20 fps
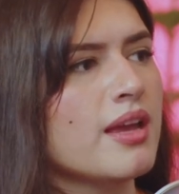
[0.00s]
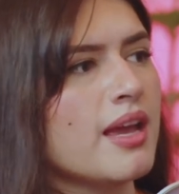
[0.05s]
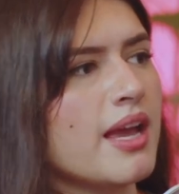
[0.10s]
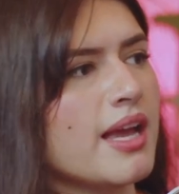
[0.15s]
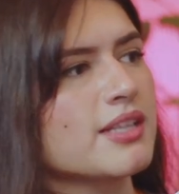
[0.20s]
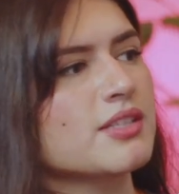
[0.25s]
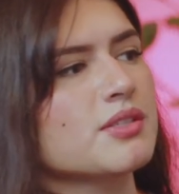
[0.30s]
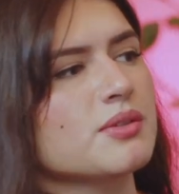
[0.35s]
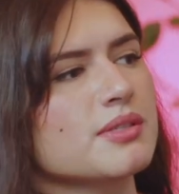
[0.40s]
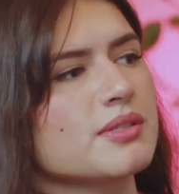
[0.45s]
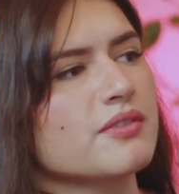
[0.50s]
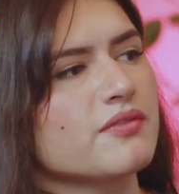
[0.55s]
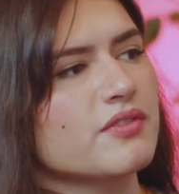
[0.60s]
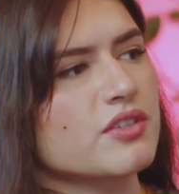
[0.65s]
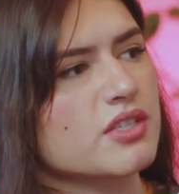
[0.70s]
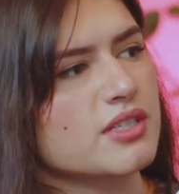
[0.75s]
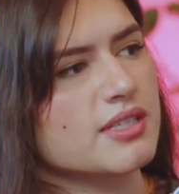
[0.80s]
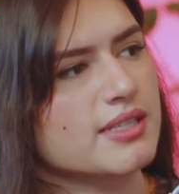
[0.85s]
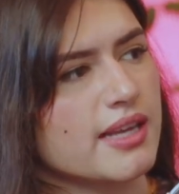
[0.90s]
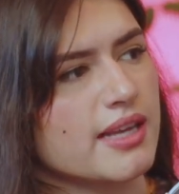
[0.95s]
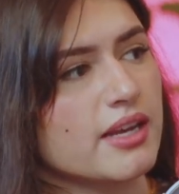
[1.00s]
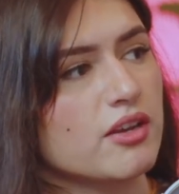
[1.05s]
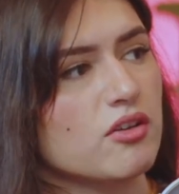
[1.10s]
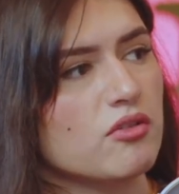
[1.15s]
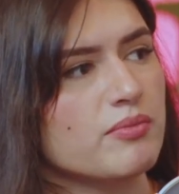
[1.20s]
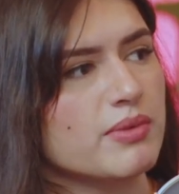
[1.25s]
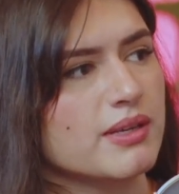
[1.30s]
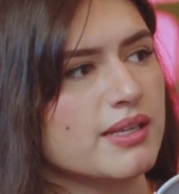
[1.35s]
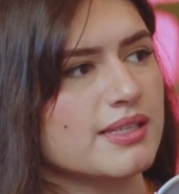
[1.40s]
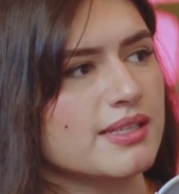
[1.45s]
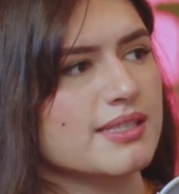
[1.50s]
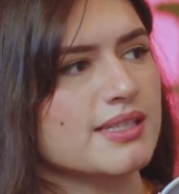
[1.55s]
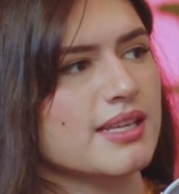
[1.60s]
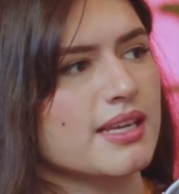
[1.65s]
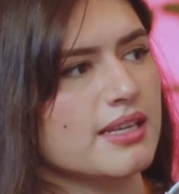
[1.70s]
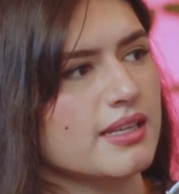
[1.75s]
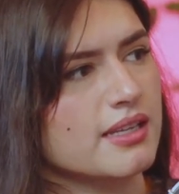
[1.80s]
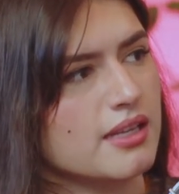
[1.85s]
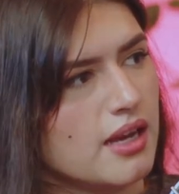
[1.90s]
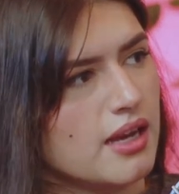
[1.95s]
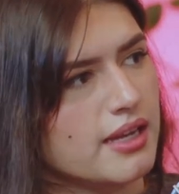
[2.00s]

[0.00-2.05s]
And so it's a vicious cycle, because then